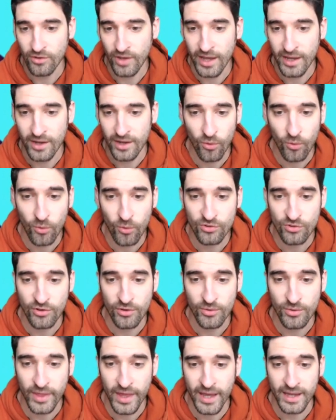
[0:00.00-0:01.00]
I always do
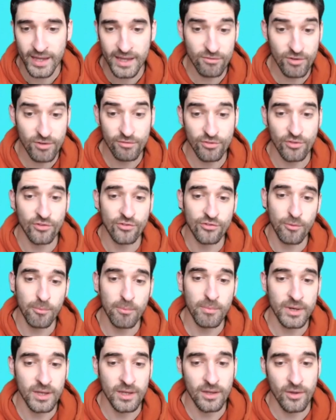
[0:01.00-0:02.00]
that, even if there's
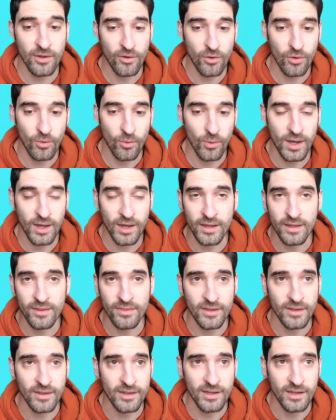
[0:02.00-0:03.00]
somebody who I
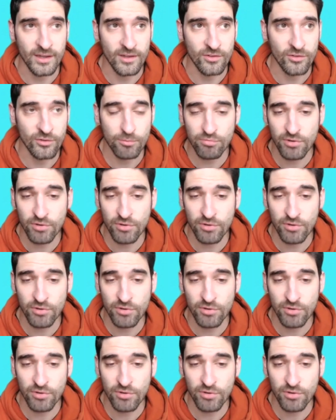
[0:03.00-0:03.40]
think is